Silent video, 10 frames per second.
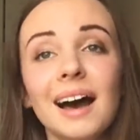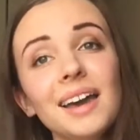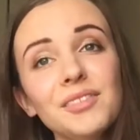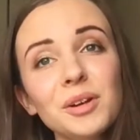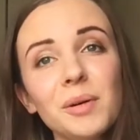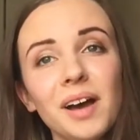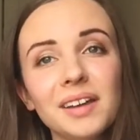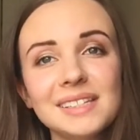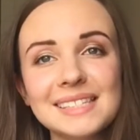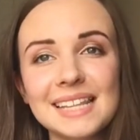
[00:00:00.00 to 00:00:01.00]
Hi
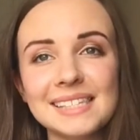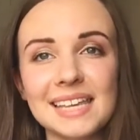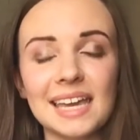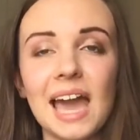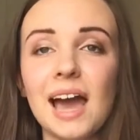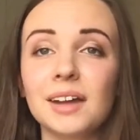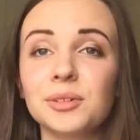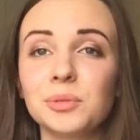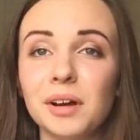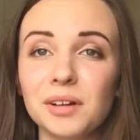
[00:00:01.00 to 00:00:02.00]
everyone, it's Lizzie and
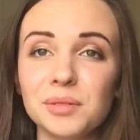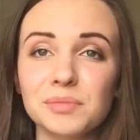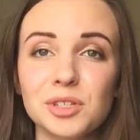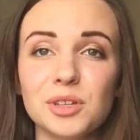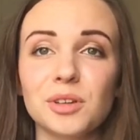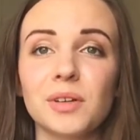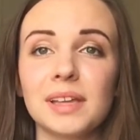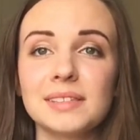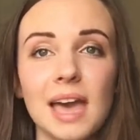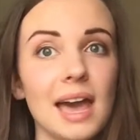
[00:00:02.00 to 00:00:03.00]
welcome to
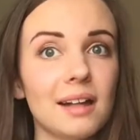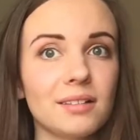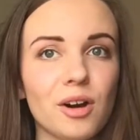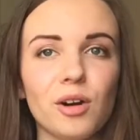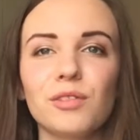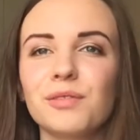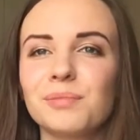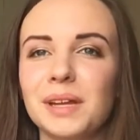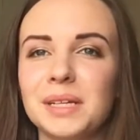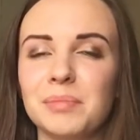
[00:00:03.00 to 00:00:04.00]
A Tale of
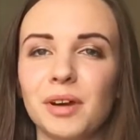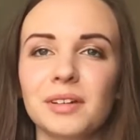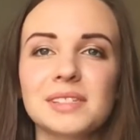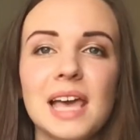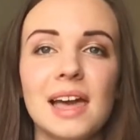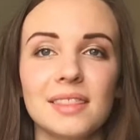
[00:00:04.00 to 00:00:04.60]
Many Books.